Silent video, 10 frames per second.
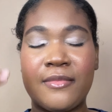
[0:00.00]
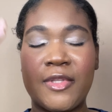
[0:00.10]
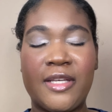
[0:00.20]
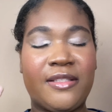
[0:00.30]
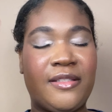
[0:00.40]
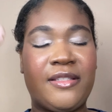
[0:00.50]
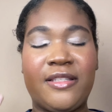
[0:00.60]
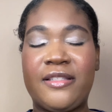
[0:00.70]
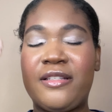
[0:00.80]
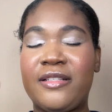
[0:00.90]
Because it
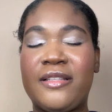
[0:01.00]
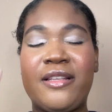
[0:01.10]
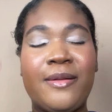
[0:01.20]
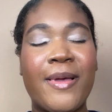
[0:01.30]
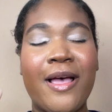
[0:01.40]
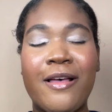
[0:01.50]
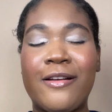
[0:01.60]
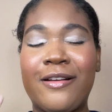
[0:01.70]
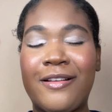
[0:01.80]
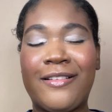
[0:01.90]
says it doesn't need
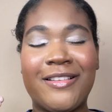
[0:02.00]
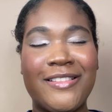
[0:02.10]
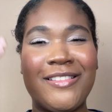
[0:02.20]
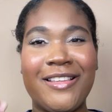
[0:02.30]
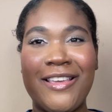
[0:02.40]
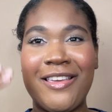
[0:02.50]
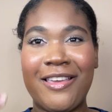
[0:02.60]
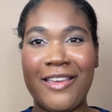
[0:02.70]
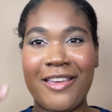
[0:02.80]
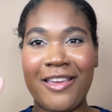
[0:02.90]
powder. Let's
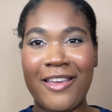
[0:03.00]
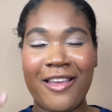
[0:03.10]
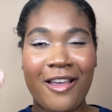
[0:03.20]
see.